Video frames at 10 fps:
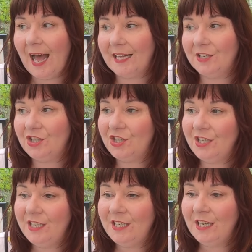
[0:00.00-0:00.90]
and
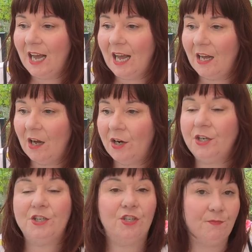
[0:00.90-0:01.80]
she
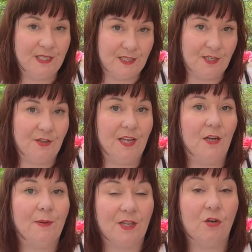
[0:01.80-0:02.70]
urged me to
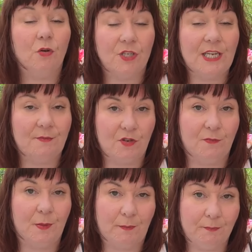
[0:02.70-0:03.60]
think about the concept
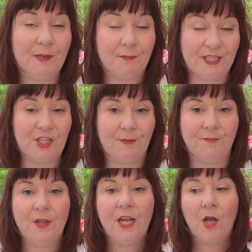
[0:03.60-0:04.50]
of
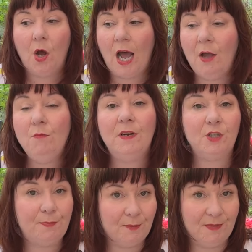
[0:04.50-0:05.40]
permission. How
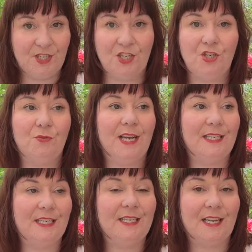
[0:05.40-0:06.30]
much permission do I
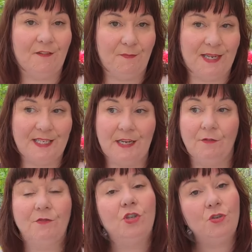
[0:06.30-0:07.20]
need to give
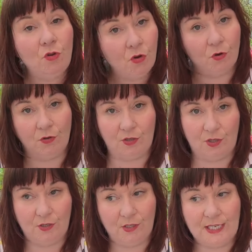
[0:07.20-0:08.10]
myself to
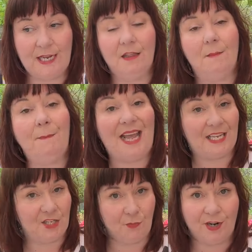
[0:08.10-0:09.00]
not send the
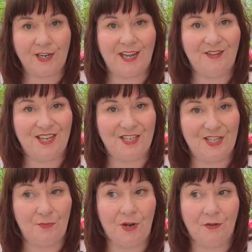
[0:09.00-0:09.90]
best work out
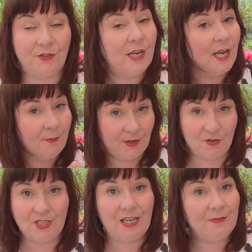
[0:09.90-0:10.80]
into the world?
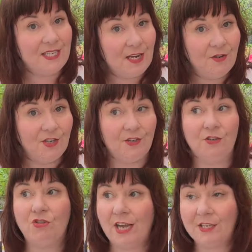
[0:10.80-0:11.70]
Because let me tell
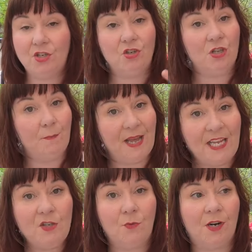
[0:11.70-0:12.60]
you, trying to do the
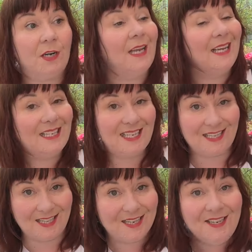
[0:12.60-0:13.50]
best work
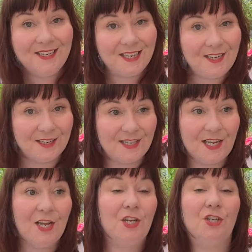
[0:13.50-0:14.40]
takes 3 days.
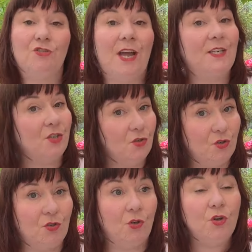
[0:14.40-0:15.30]
Trying to
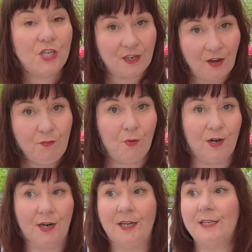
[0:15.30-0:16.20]
do good enough
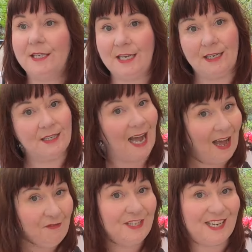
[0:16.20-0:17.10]
work takes
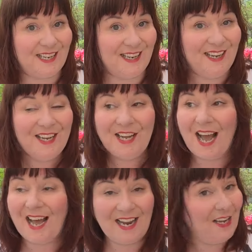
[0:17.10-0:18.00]
half a day.
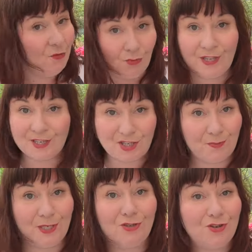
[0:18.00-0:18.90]
And I know this to
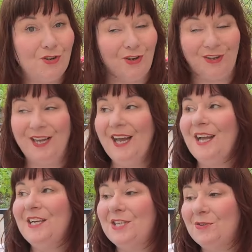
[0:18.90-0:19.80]
be true.
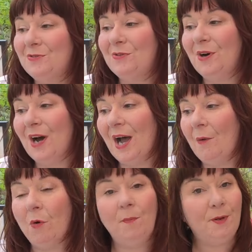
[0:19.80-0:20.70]
So
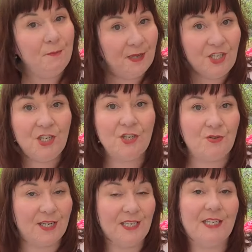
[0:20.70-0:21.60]
what permission
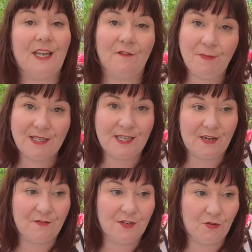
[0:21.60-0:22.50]
do I need to give
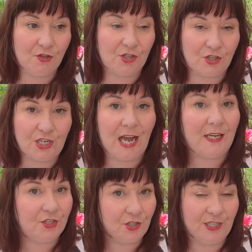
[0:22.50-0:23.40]
myself in order to
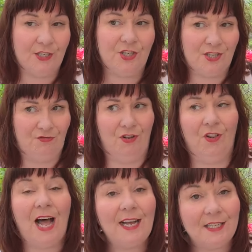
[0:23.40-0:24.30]
actually just
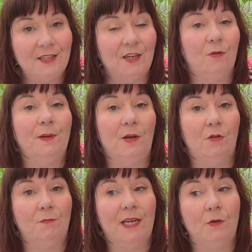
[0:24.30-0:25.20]
relax a little bit
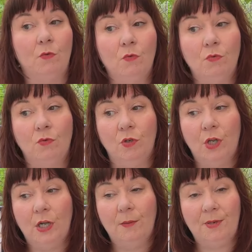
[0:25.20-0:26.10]
on my own
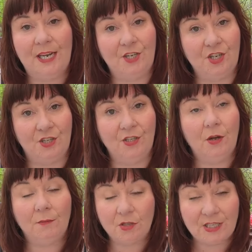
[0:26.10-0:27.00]

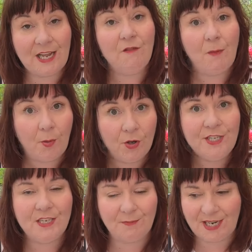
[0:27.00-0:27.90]
pressure,
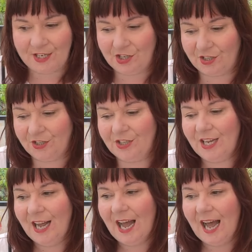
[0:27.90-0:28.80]
self-appointed pressures,
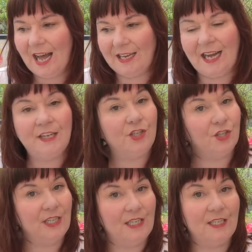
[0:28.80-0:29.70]
and
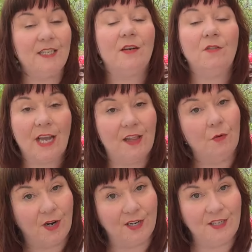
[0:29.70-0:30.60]
actually still get
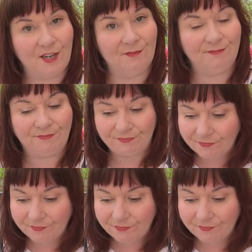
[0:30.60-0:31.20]
the work done?